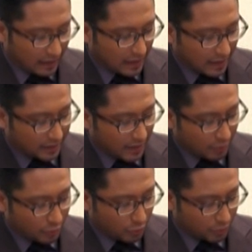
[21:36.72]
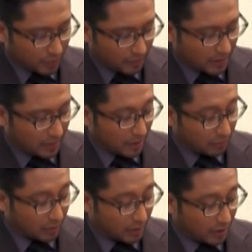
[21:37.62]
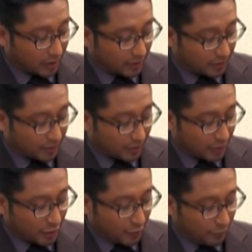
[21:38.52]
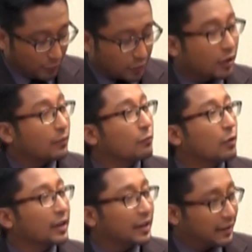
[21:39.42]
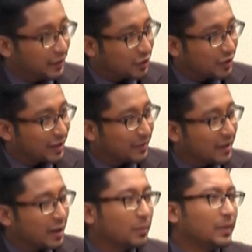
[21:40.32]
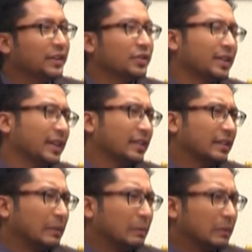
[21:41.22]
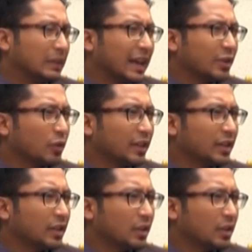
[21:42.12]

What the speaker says: At last, I want to know something about this Future of Work initiative. Can you please shed some light on it?